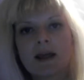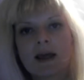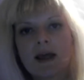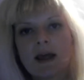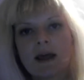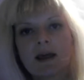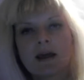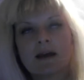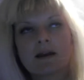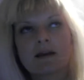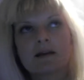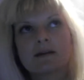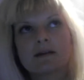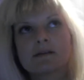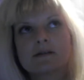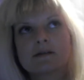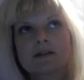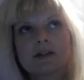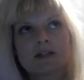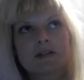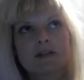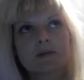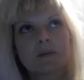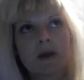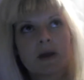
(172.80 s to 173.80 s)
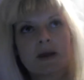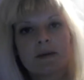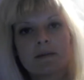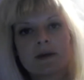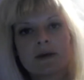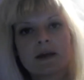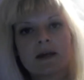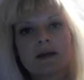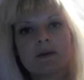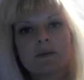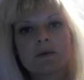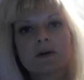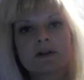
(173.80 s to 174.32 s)
And just maybe
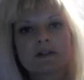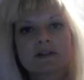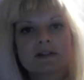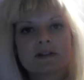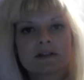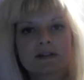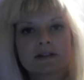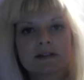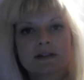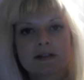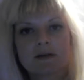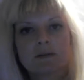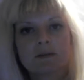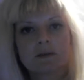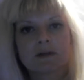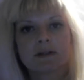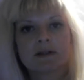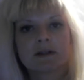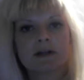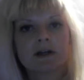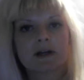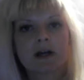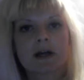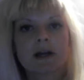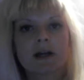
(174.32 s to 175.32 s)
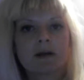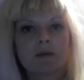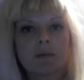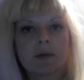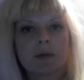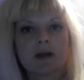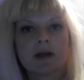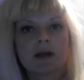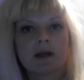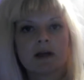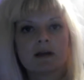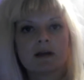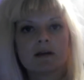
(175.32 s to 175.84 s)
he wants to see what they're gonna
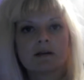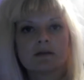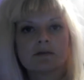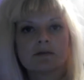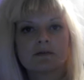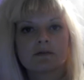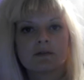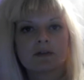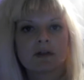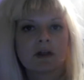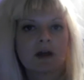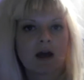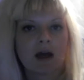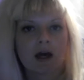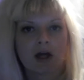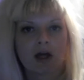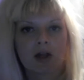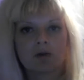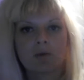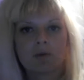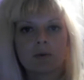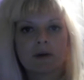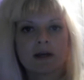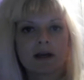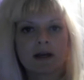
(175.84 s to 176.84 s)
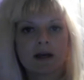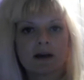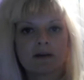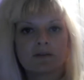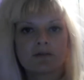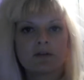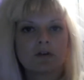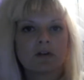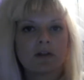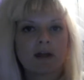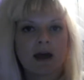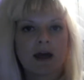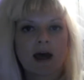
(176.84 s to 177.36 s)
be for the Halloween
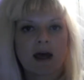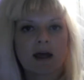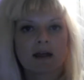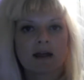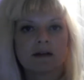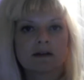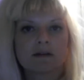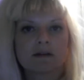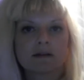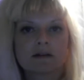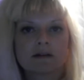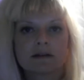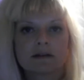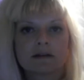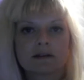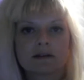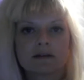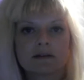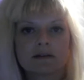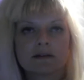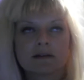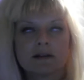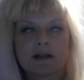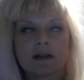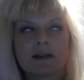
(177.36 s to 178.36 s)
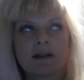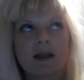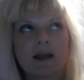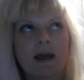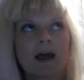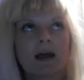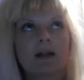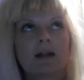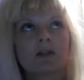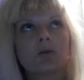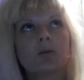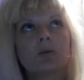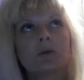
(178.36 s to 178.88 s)
after that, and the
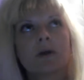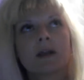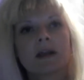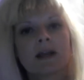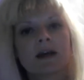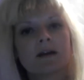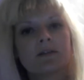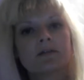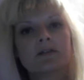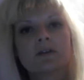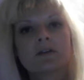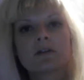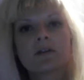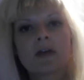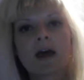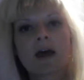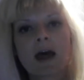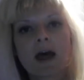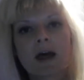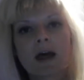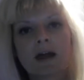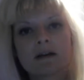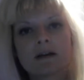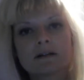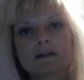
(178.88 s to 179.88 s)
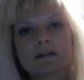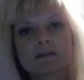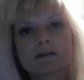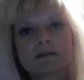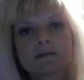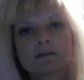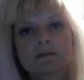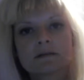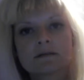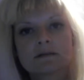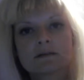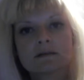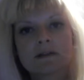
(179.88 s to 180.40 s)
Halloween after that,
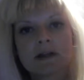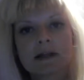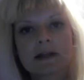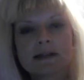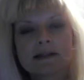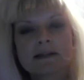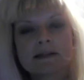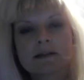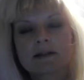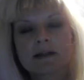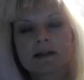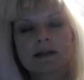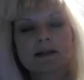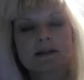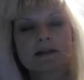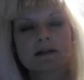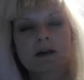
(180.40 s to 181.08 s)
until they